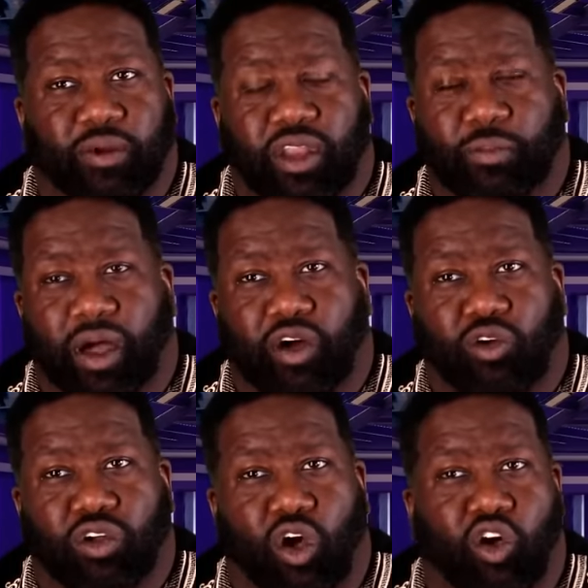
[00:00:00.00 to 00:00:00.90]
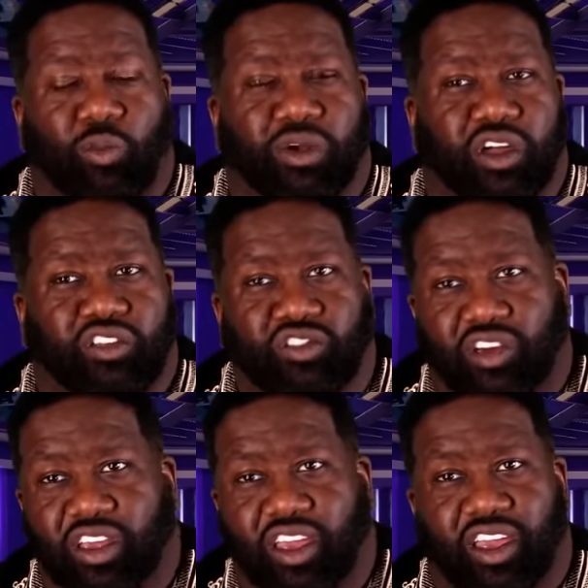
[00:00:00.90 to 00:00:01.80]
But in my own home
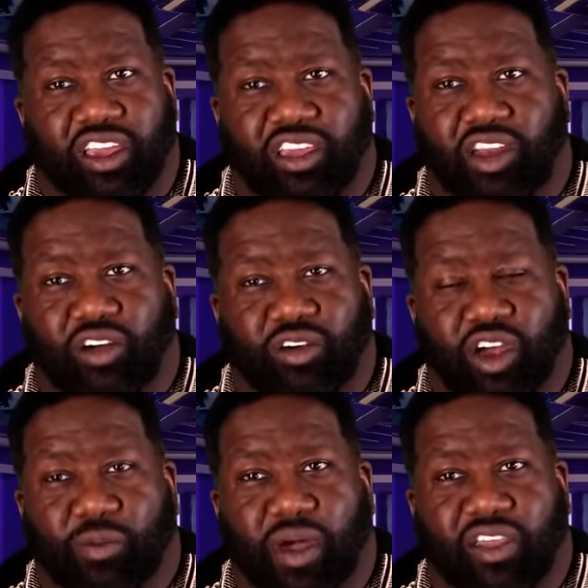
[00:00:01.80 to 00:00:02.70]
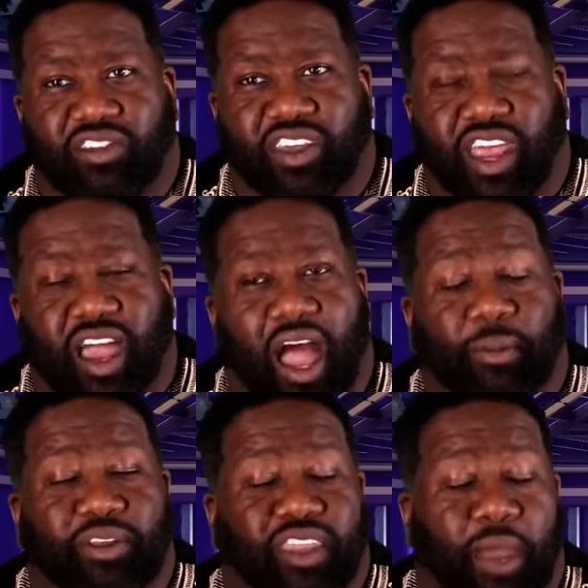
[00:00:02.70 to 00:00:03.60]
country, you know, everybody say that.
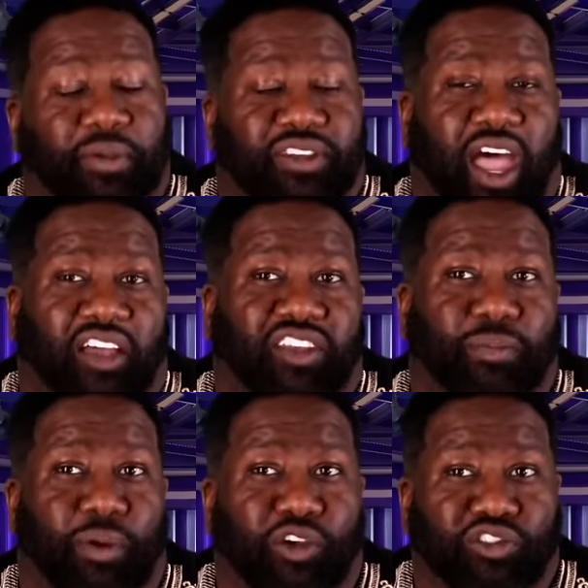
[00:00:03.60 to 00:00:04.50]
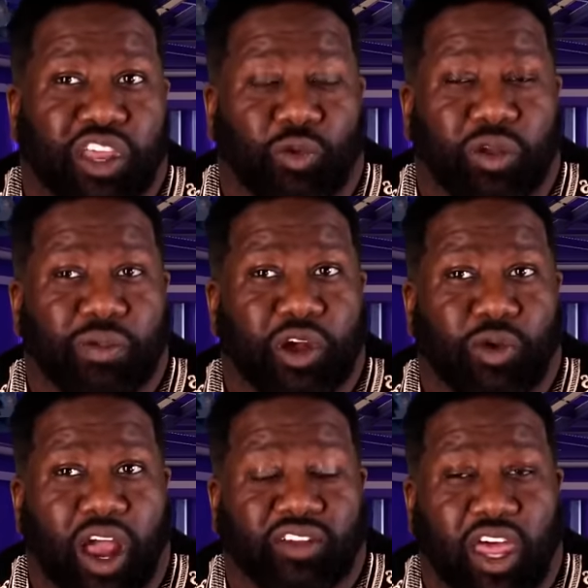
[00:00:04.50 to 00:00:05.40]
I'm the type of toxic person they don't want to be
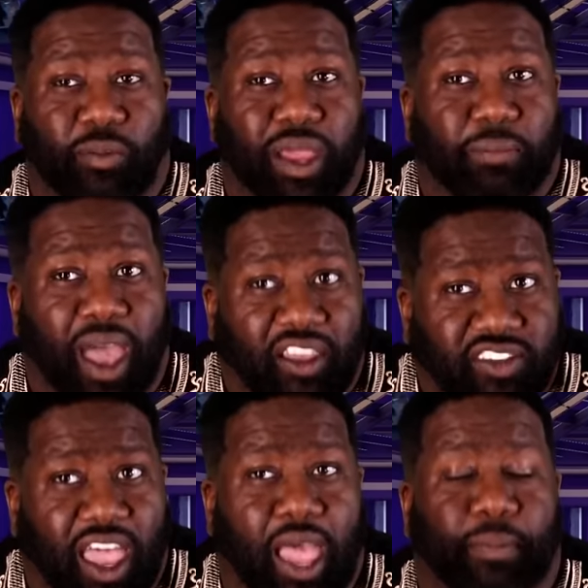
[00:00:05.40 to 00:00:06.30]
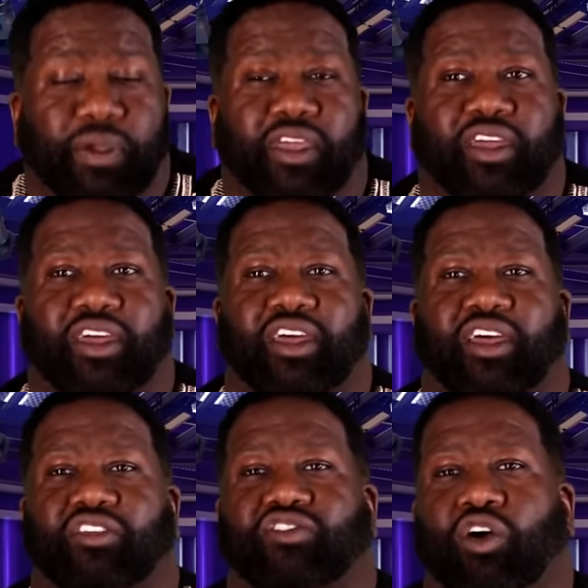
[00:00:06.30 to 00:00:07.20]
around. I don't make massa happy.
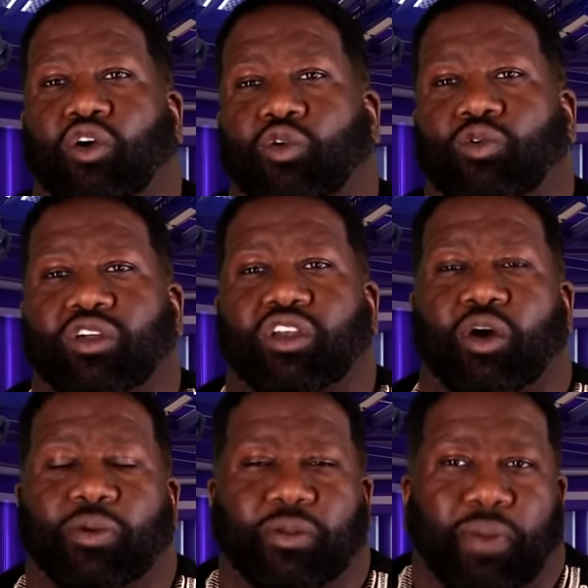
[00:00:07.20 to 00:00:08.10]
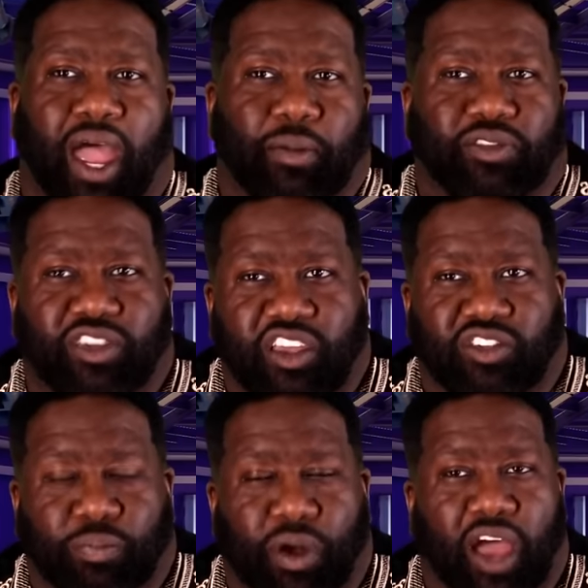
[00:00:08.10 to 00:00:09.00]
So, you know, but the Bible
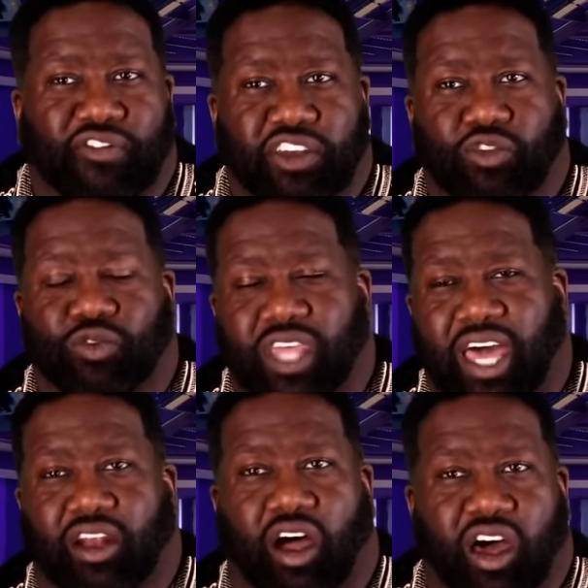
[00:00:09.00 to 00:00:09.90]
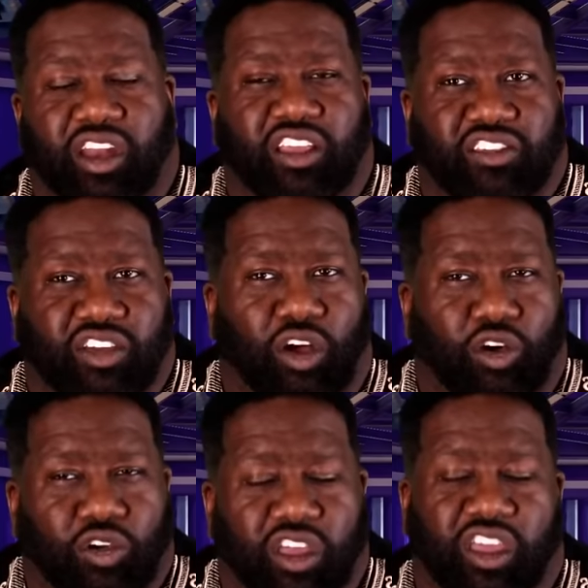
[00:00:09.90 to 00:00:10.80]
teaches a prophet is without honor is in,
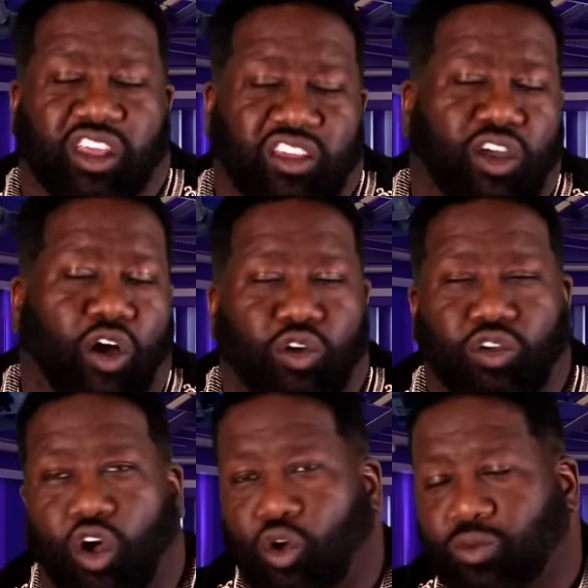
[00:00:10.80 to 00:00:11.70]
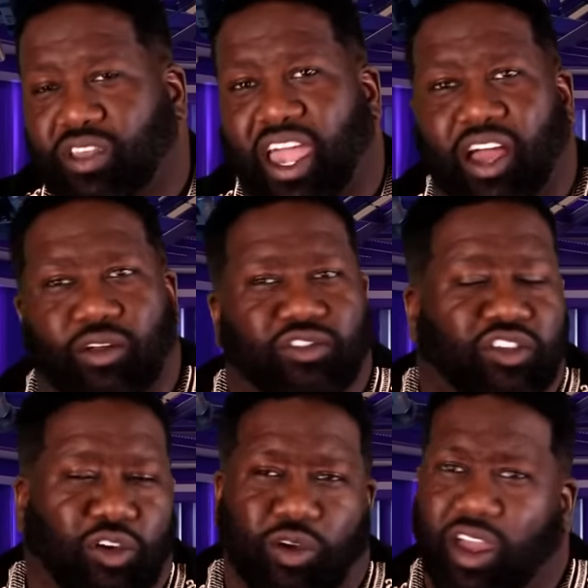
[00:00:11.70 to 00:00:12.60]
all, in his own hometown.
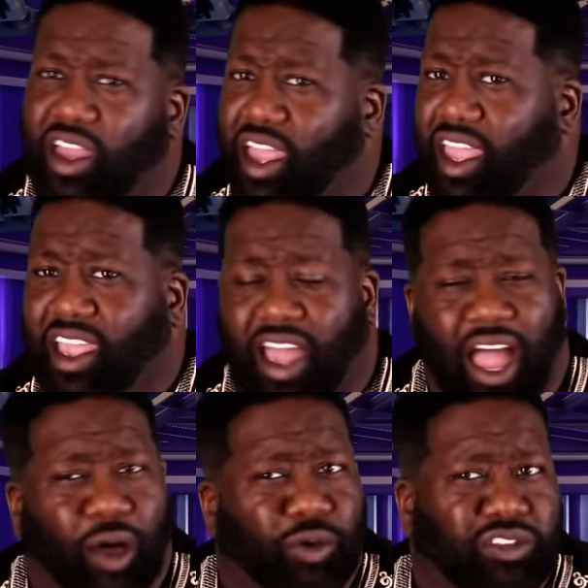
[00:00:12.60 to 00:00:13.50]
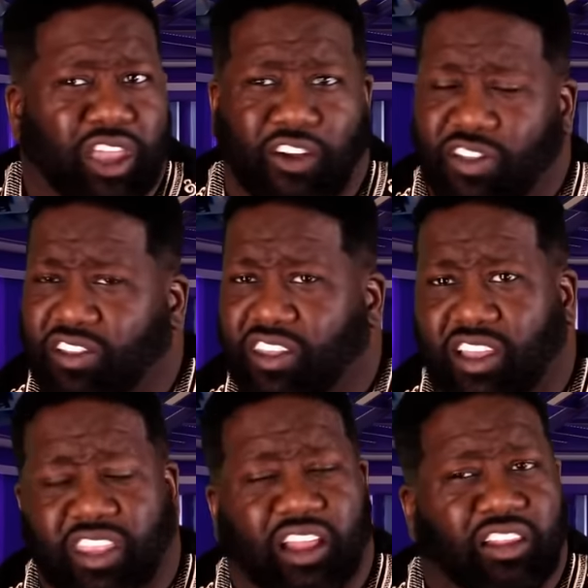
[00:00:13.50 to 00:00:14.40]
So, hey, I would definitely
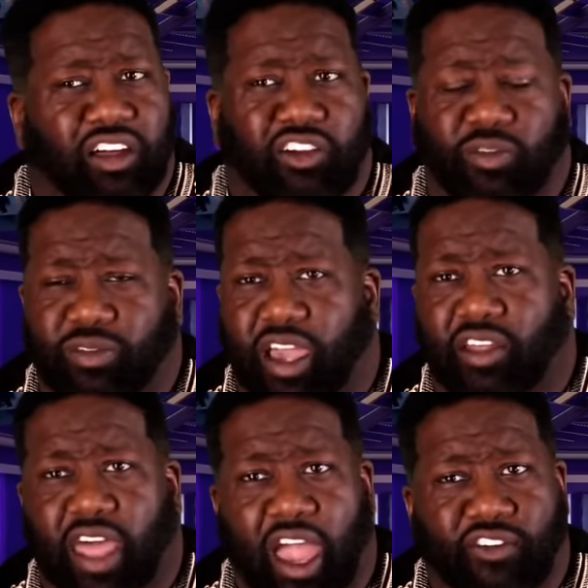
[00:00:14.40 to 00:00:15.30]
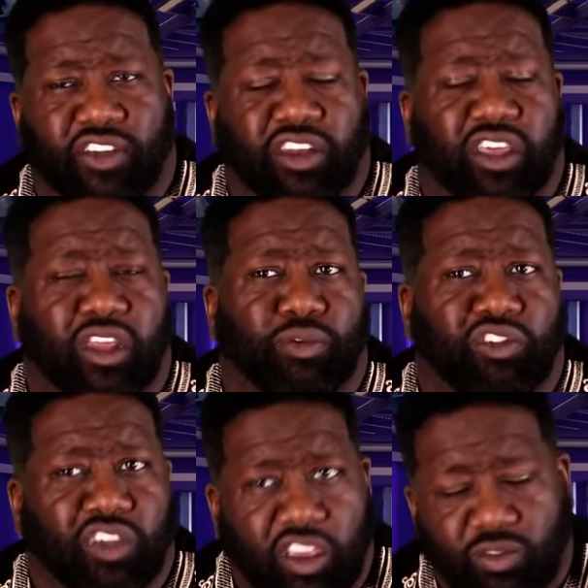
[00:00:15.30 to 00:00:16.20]
take that love from South Africa and that
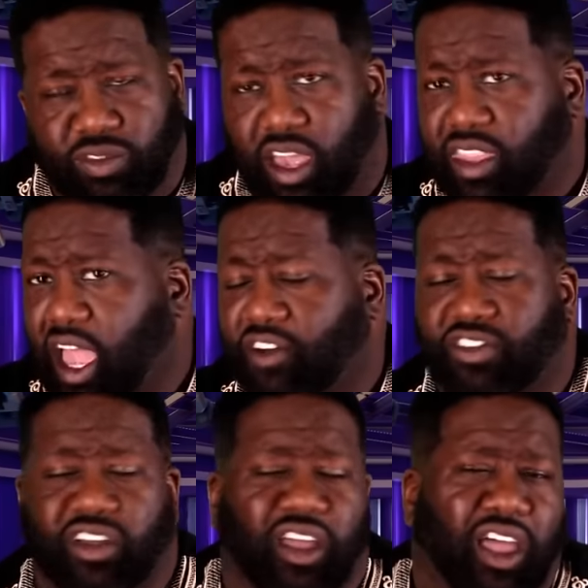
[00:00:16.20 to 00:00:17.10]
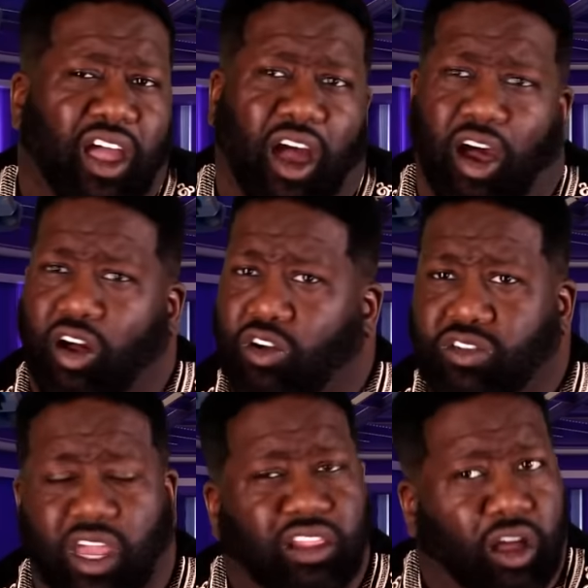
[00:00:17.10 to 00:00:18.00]
appreciation from South Africa
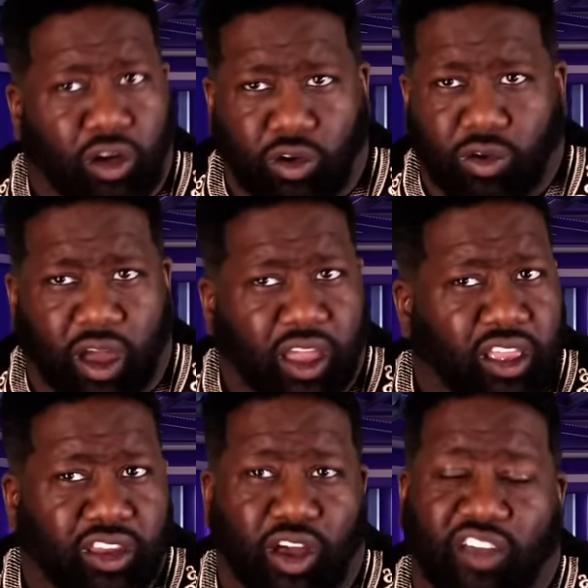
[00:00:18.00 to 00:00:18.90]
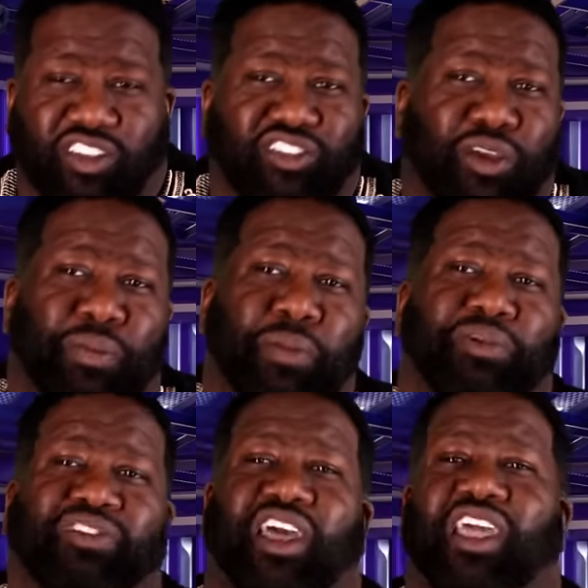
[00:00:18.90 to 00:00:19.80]
all day long. Uh, you know, I've seen some
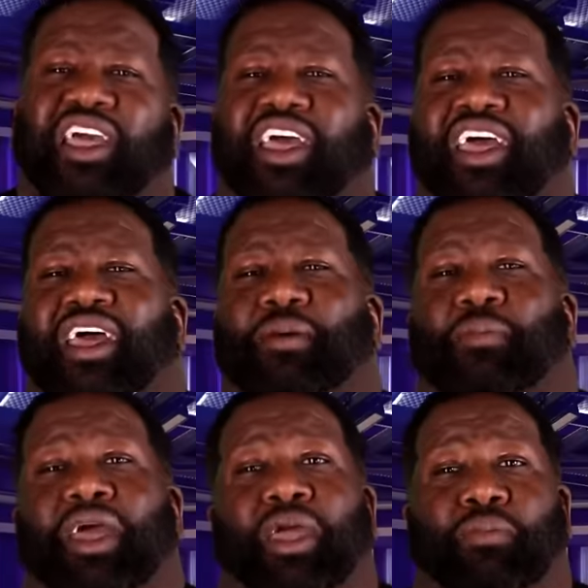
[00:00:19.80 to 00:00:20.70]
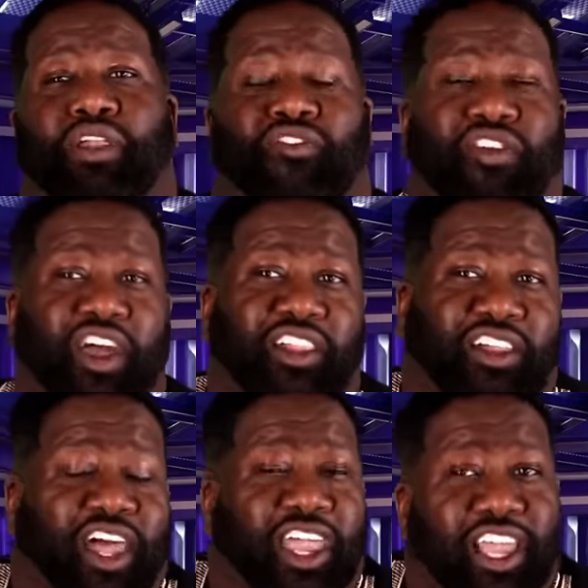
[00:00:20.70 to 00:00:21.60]
people say, man, Brother Phil
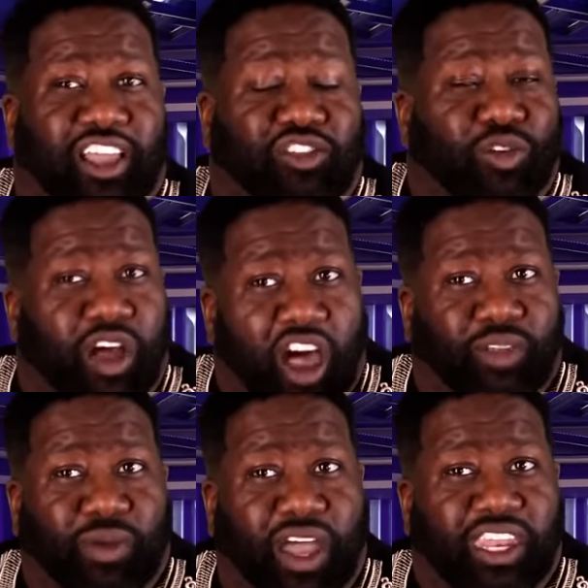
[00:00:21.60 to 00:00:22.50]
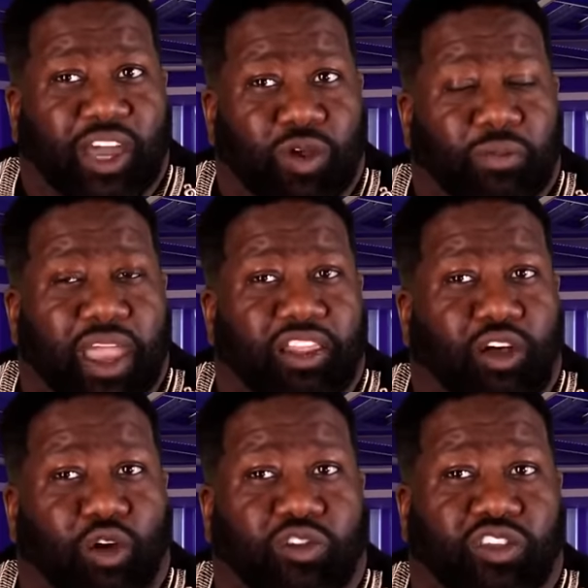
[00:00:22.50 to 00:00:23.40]
looks like he getting too comfortable out there. We may
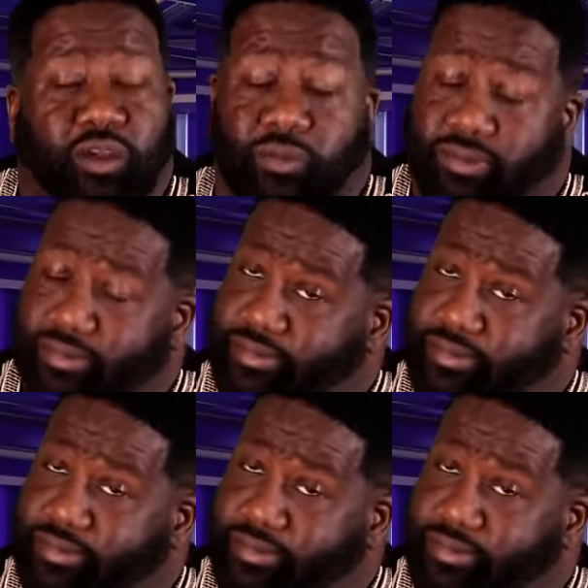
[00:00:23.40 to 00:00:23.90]
lose him.